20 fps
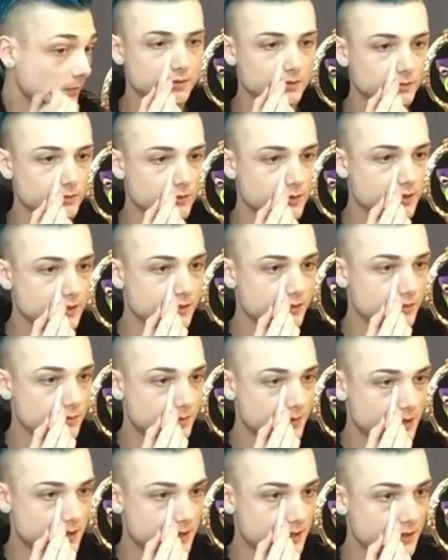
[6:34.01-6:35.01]
I'm going to
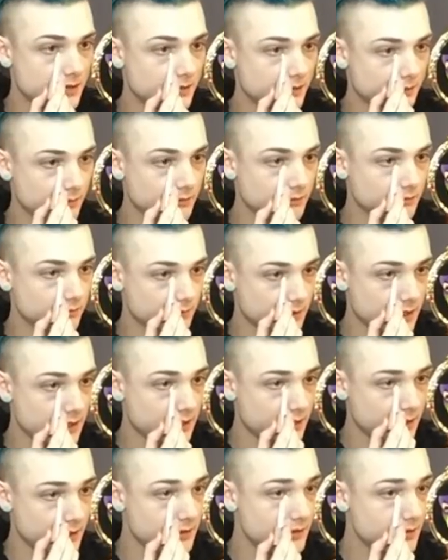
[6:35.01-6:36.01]
apply this
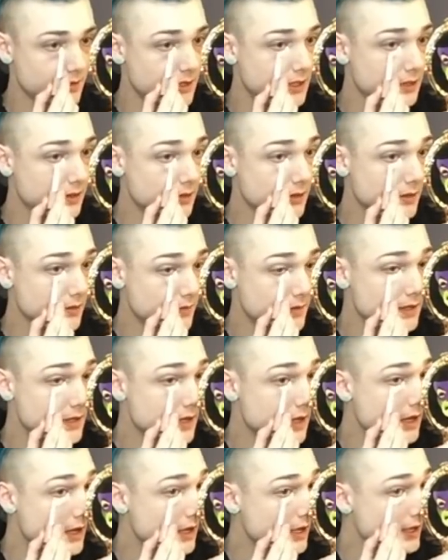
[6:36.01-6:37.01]
right underneath of
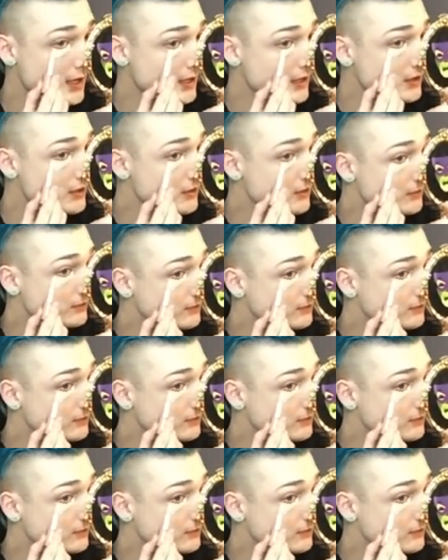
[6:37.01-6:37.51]
the eye.